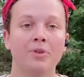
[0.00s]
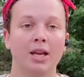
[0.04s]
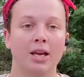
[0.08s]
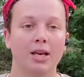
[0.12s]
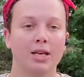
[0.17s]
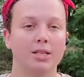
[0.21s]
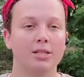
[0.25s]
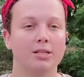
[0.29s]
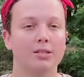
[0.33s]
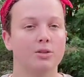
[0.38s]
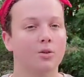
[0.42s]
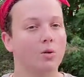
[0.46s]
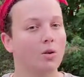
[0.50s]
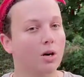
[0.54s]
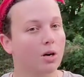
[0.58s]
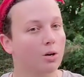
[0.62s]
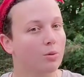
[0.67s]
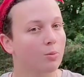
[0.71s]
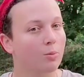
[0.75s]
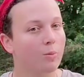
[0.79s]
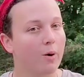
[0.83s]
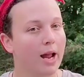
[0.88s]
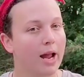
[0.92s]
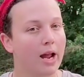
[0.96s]
He's sort
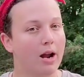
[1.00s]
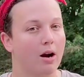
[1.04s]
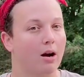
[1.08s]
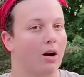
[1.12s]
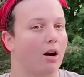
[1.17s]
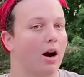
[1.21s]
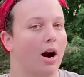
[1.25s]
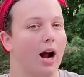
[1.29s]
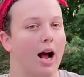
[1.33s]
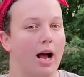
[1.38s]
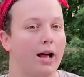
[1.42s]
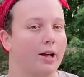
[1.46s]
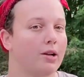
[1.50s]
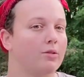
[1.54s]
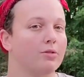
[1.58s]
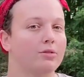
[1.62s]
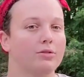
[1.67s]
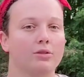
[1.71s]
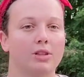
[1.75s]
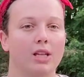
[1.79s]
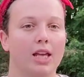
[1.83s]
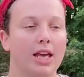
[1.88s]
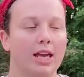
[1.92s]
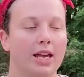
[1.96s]
of rare. I
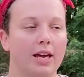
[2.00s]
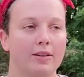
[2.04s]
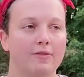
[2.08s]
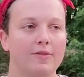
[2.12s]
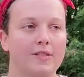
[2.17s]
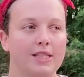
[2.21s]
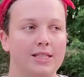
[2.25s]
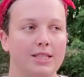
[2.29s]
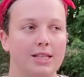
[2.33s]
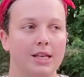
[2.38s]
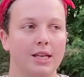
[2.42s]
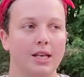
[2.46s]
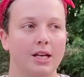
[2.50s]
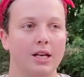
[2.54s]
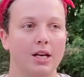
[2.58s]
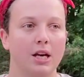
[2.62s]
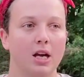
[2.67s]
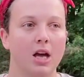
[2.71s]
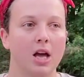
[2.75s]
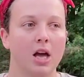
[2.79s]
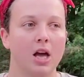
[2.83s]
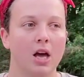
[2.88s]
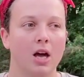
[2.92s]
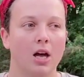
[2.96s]
only have seen
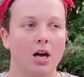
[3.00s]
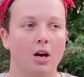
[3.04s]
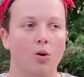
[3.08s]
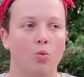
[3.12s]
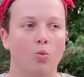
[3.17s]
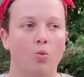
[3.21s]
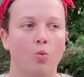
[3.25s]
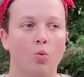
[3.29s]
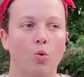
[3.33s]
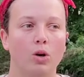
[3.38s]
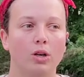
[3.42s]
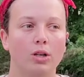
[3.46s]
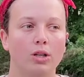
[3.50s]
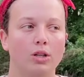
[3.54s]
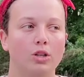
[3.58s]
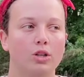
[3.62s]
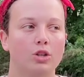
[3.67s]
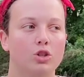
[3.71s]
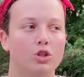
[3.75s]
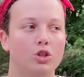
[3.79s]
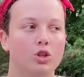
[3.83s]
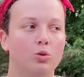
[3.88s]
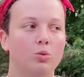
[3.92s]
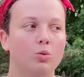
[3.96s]
one or
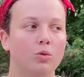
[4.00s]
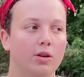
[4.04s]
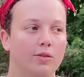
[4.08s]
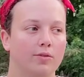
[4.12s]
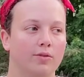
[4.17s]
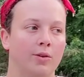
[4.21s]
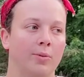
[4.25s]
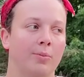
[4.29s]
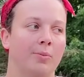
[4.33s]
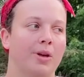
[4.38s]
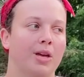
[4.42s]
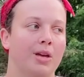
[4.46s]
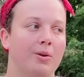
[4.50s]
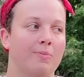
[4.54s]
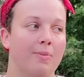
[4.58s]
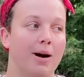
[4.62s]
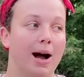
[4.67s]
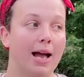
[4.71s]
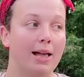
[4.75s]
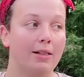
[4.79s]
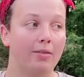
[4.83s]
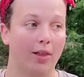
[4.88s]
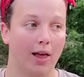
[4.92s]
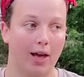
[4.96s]
two of them in
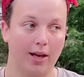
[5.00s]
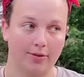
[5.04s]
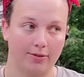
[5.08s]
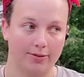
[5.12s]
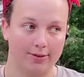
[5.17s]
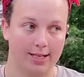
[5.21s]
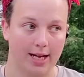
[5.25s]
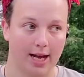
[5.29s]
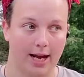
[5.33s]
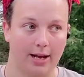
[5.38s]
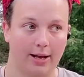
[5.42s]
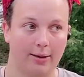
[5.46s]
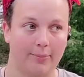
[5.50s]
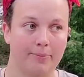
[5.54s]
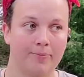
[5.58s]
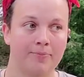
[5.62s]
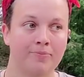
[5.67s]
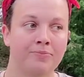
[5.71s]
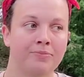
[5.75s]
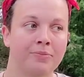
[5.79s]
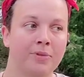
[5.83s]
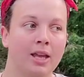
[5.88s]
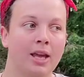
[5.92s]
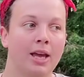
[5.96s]
my lifetime.
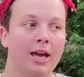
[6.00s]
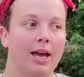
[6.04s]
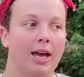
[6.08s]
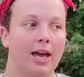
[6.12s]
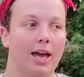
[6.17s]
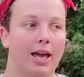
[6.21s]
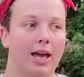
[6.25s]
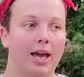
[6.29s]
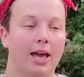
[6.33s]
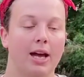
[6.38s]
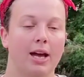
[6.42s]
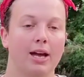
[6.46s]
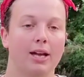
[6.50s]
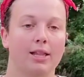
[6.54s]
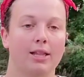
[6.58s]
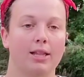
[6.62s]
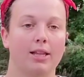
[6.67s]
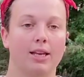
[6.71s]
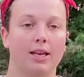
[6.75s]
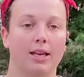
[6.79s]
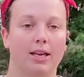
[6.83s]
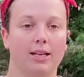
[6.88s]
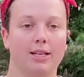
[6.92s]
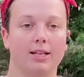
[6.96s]

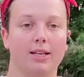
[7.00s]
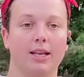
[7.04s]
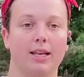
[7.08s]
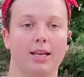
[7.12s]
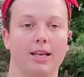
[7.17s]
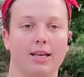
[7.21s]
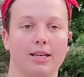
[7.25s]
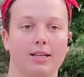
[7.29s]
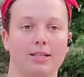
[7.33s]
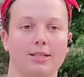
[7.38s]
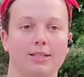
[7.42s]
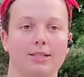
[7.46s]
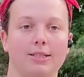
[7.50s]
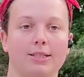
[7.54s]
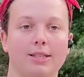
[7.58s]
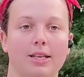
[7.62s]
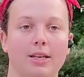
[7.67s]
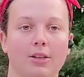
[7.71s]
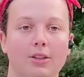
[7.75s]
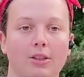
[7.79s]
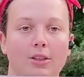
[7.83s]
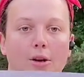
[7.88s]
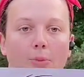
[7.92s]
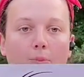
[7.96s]
It is
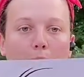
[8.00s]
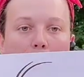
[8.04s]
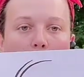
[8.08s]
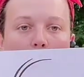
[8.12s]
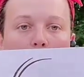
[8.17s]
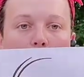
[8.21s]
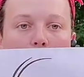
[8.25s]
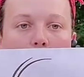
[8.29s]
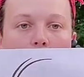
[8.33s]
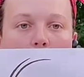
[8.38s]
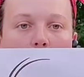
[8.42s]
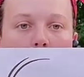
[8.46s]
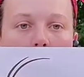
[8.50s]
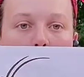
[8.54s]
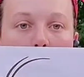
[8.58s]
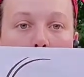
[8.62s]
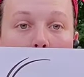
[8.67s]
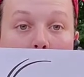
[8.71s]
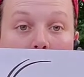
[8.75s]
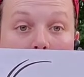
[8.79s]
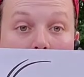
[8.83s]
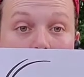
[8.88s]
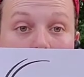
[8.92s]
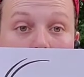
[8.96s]
the praying
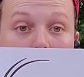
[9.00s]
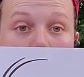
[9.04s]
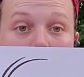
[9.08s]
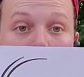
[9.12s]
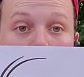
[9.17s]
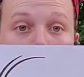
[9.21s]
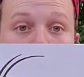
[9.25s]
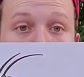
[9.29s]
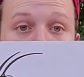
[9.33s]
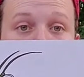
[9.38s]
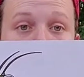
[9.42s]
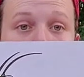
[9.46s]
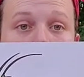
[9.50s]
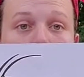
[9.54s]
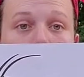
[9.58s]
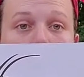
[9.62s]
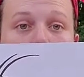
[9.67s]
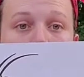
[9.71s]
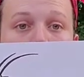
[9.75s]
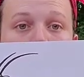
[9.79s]
mantis.